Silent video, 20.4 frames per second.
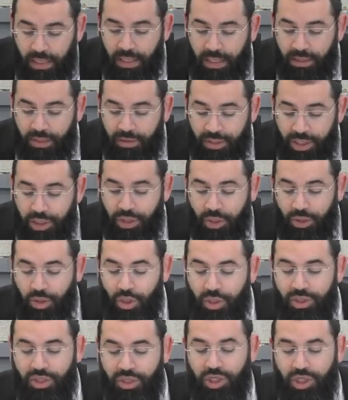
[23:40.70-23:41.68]

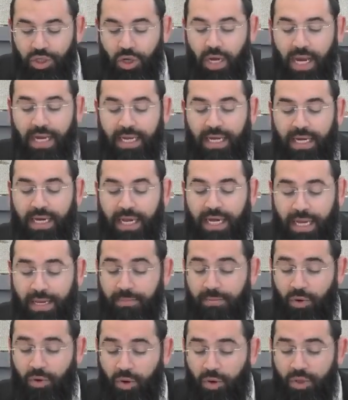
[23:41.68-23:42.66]
Rishonot shelo haya
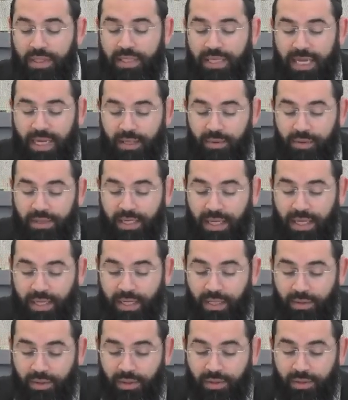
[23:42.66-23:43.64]
lahem od galut
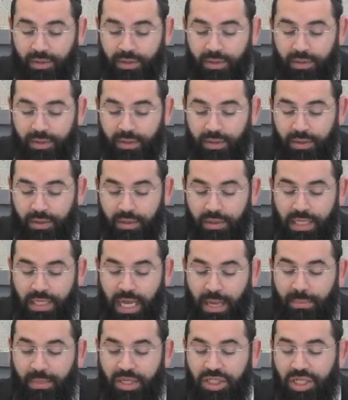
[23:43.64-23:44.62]
acherot
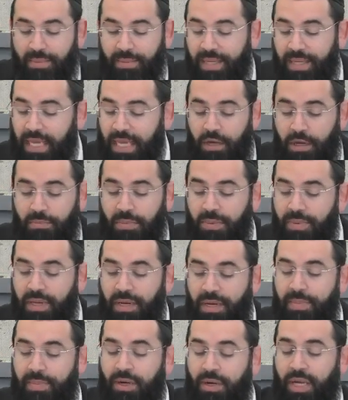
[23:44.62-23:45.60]
tam haShabbat hayom
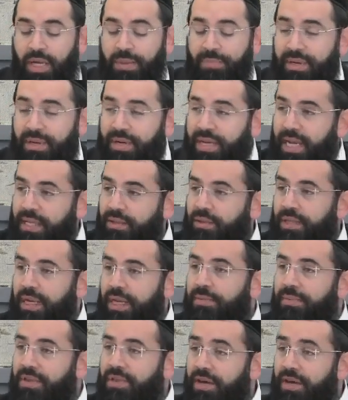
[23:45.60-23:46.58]
mipnei b'riyat
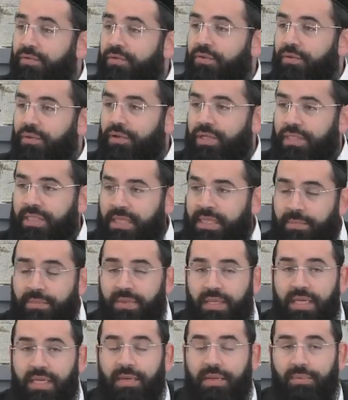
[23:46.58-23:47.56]
olam. Therefore, same
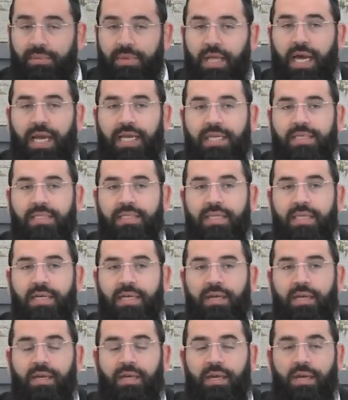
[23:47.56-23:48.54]
thing applies,
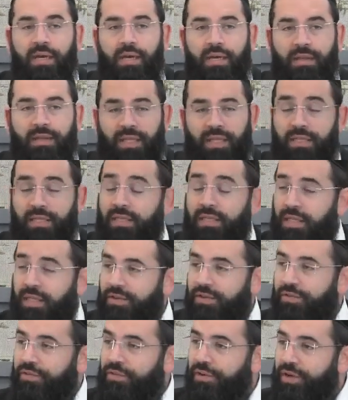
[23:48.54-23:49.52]
that in
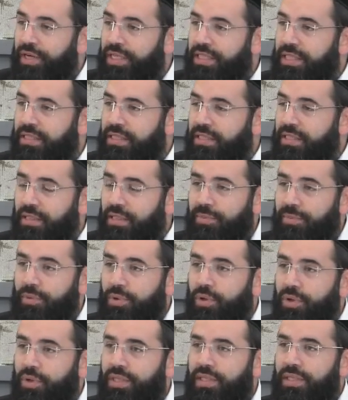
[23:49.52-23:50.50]
the first
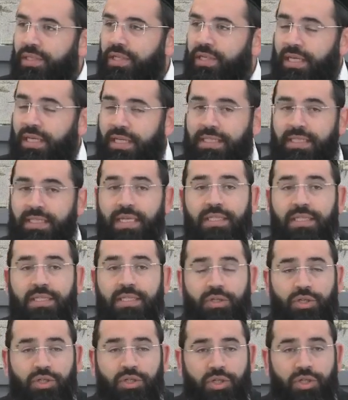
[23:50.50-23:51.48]
dibrot it
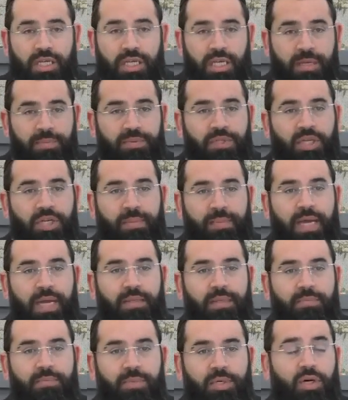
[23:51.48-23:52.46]
says you should keep
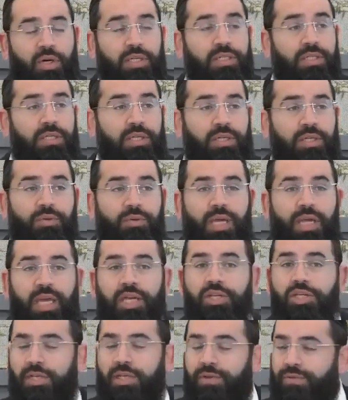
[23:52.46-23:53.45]
Shabbat because of the
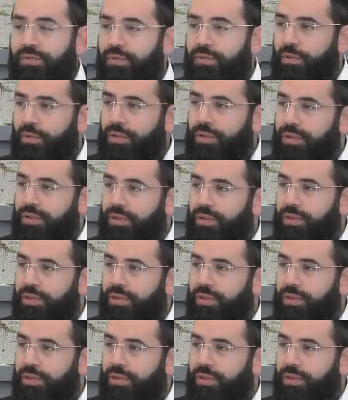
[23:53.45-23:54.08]
creation of the world.